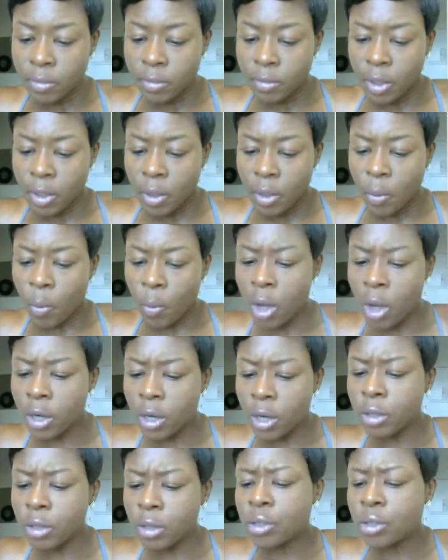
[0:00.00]
Water,
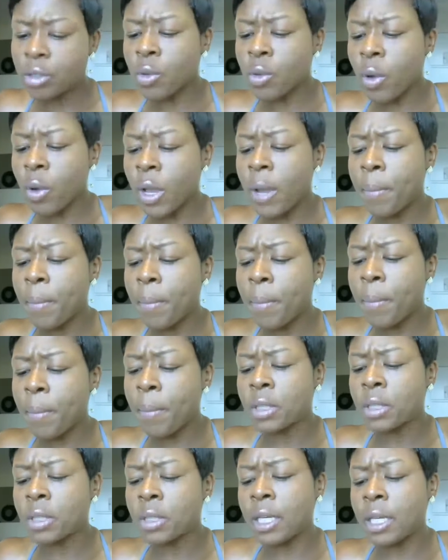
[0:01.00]
soy
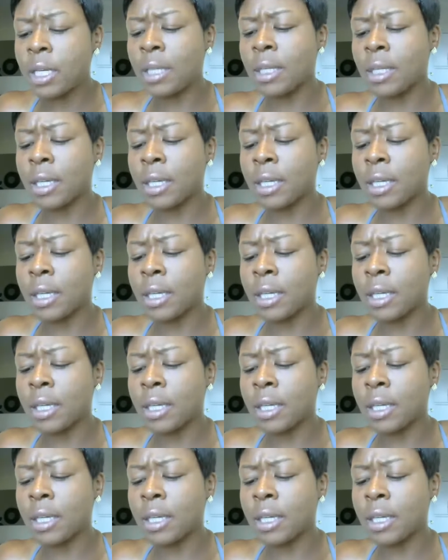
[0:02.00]
protein